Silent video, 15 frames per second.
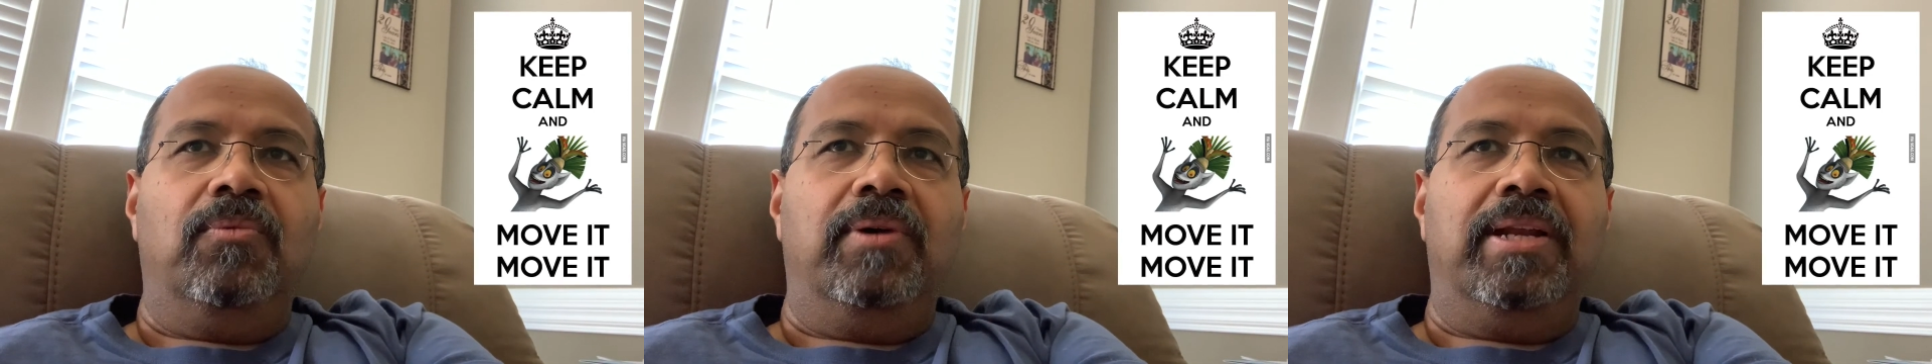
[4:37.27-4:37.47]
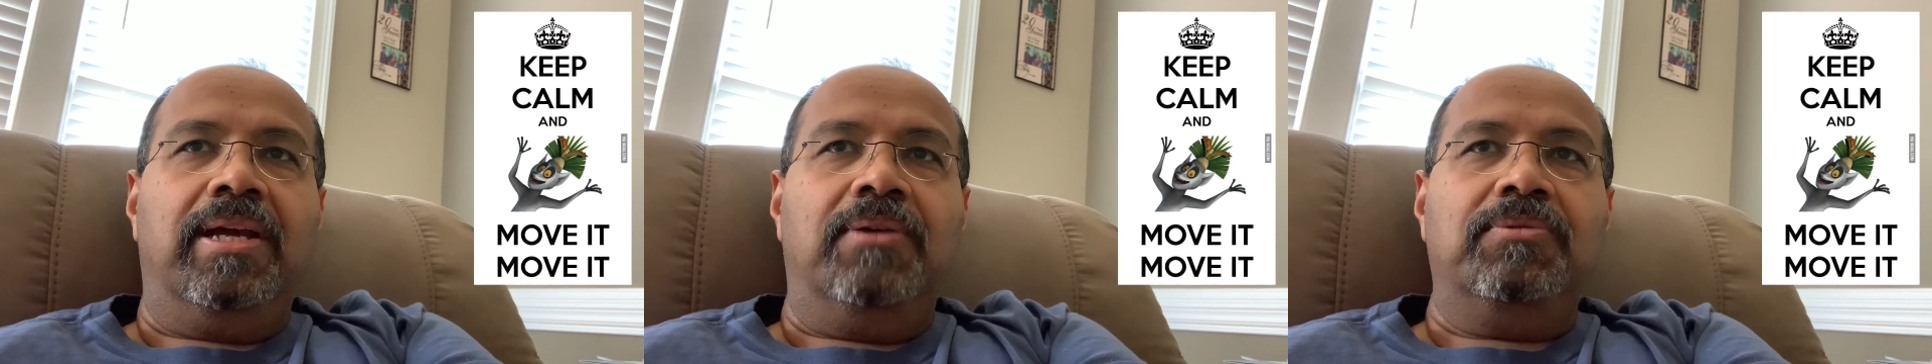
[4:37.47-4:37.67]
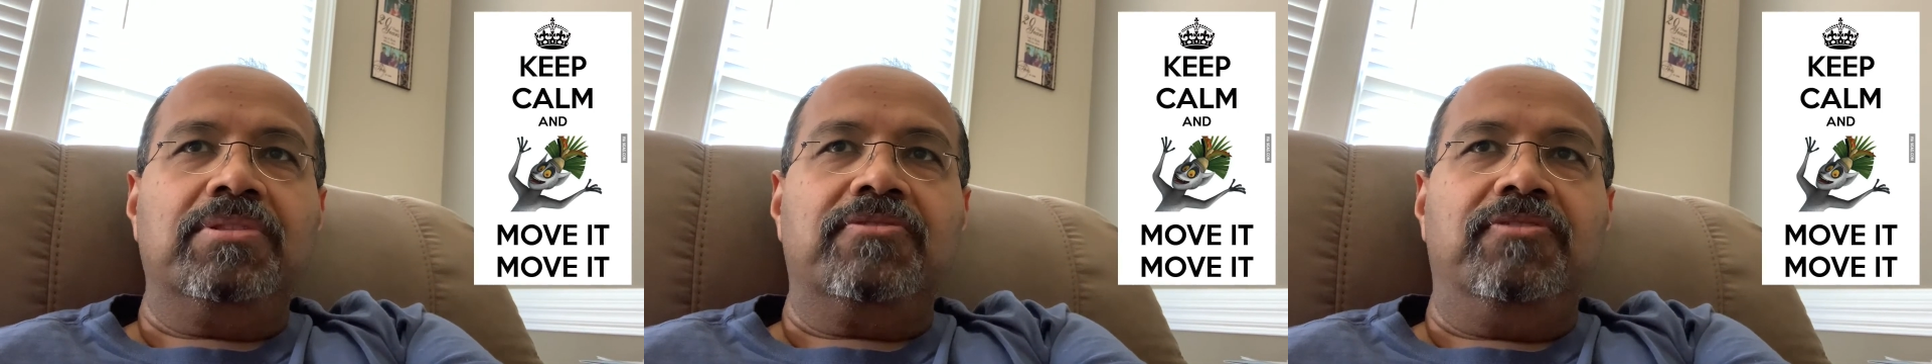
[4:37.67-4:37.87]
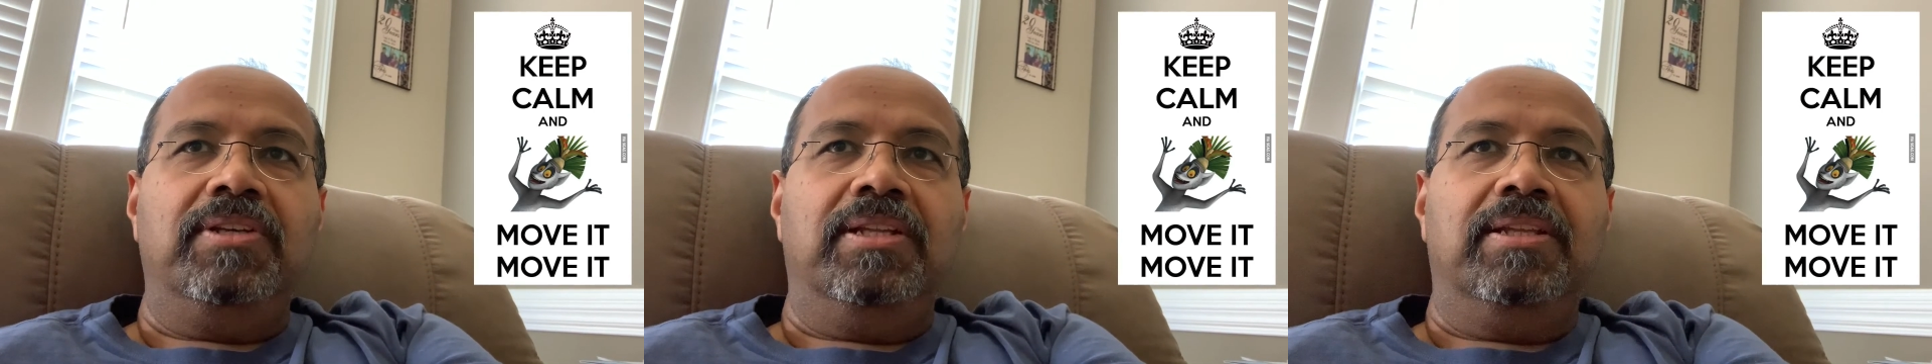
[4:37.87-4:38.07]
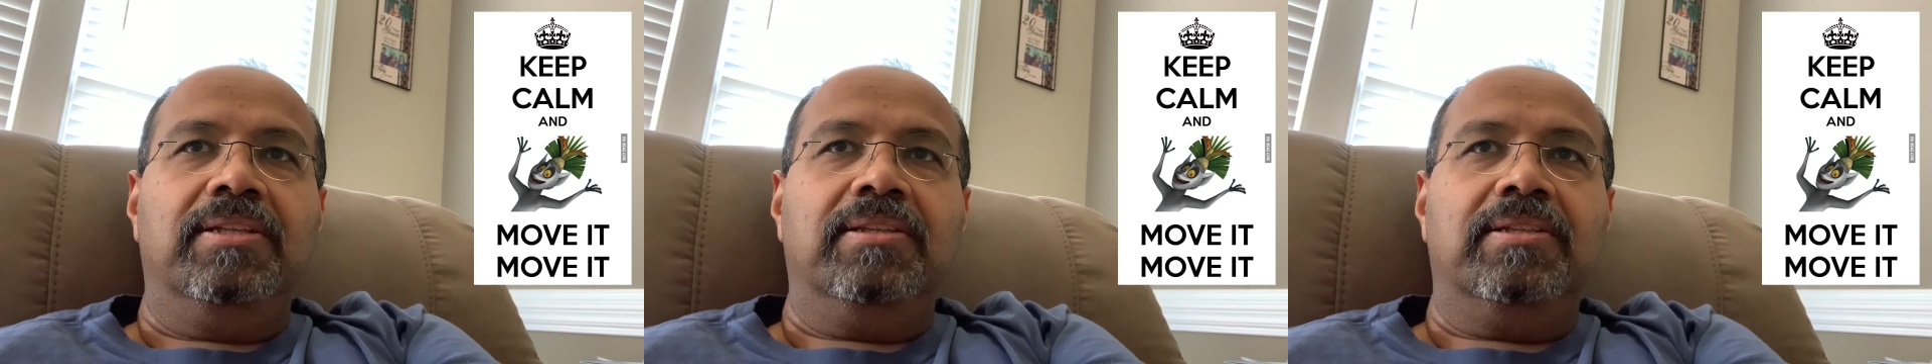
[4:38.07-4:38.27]
When I was
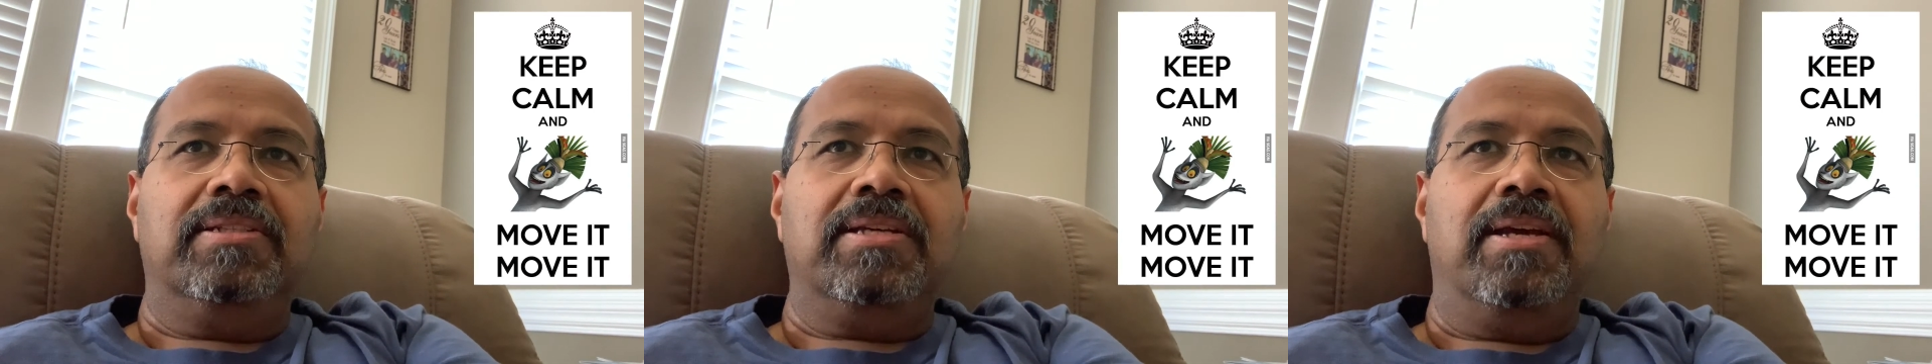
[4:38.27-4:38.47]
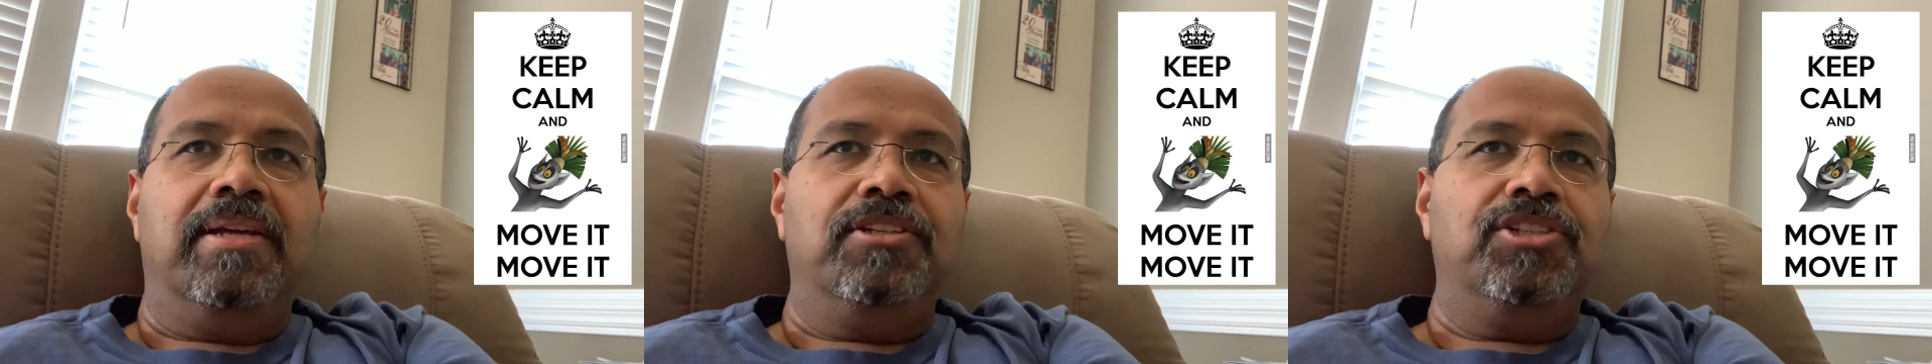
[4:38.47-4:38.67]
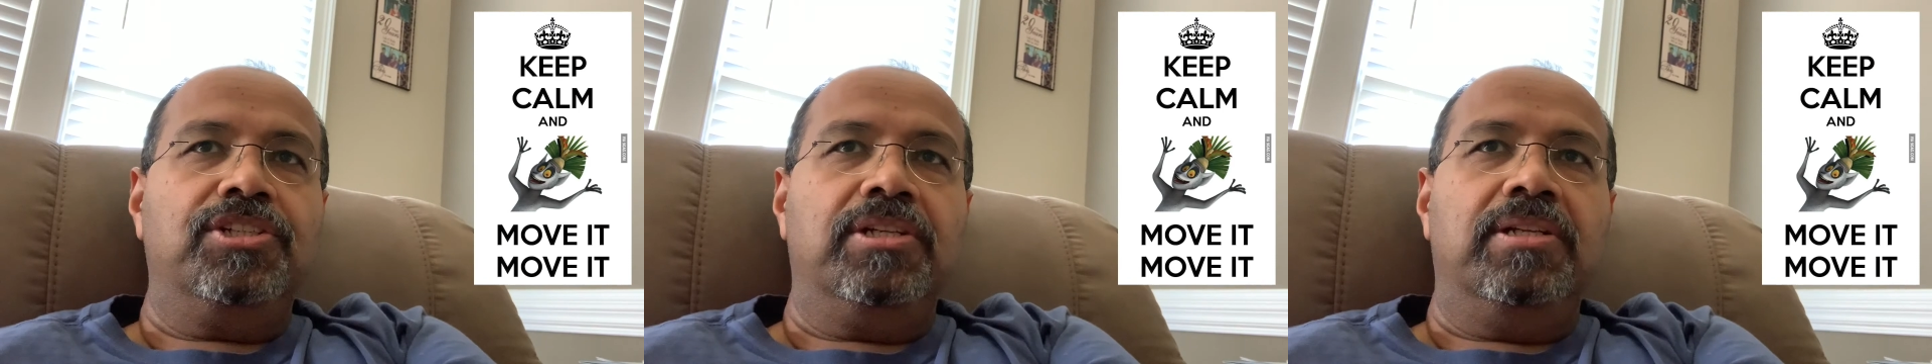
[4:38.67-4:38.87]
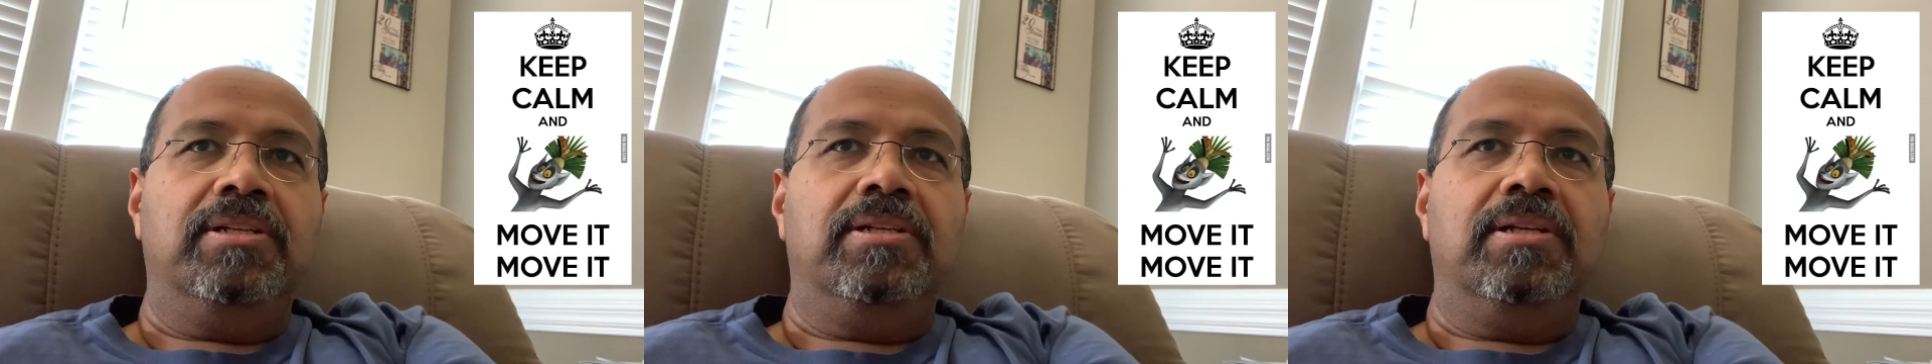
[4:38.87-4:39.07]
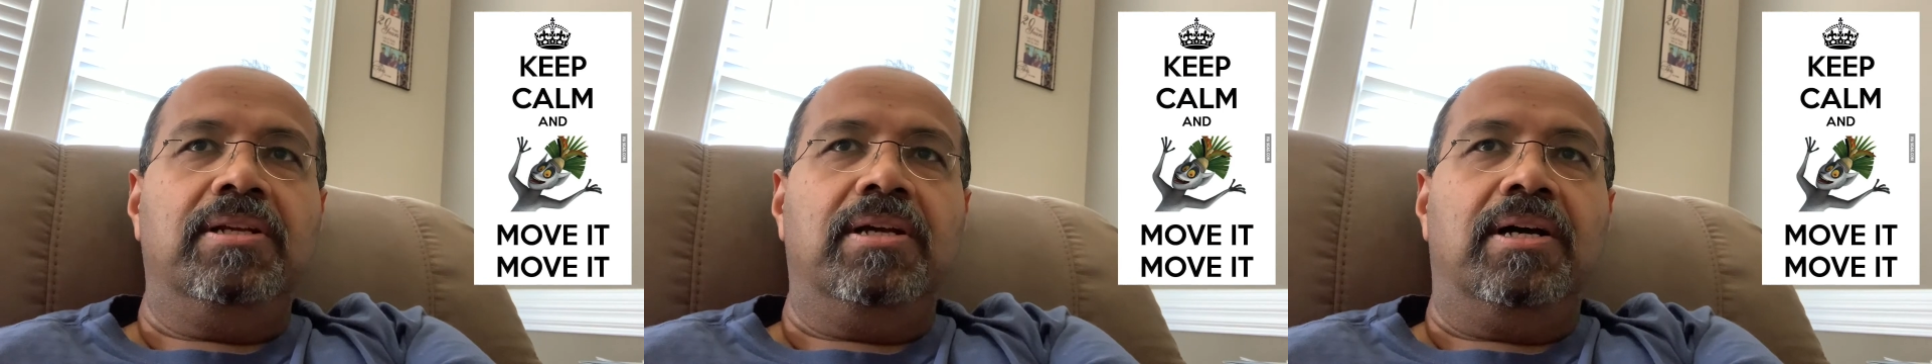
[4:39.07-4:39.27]
feeling the
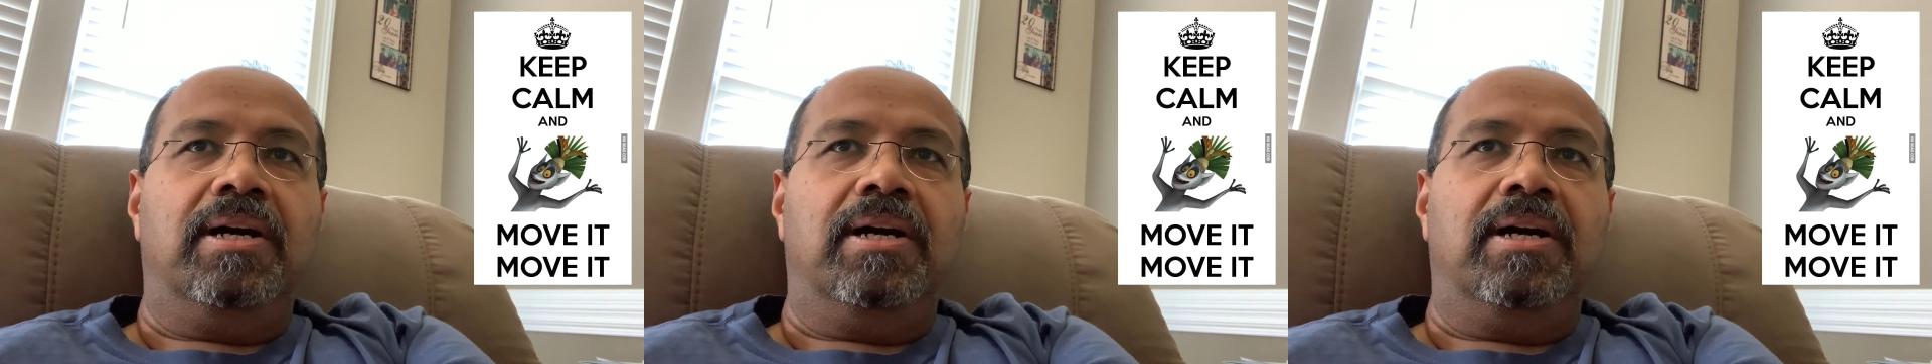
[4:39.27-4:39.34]
tension